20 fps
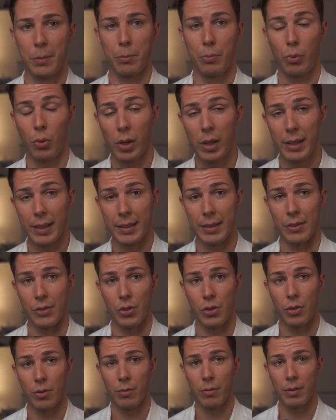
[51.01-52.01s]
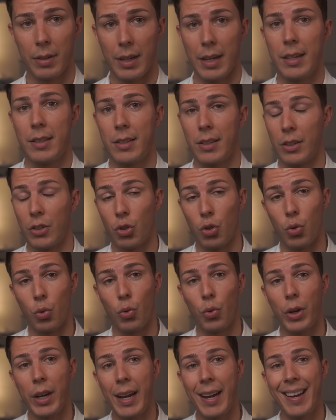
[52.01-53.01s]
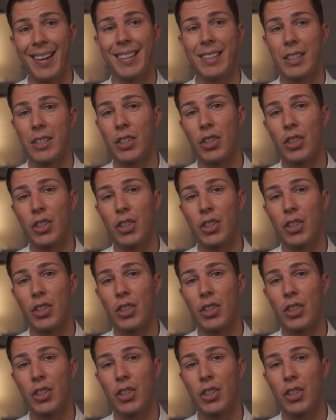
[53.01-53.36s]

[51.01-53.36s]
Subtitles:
brilliant. It's a great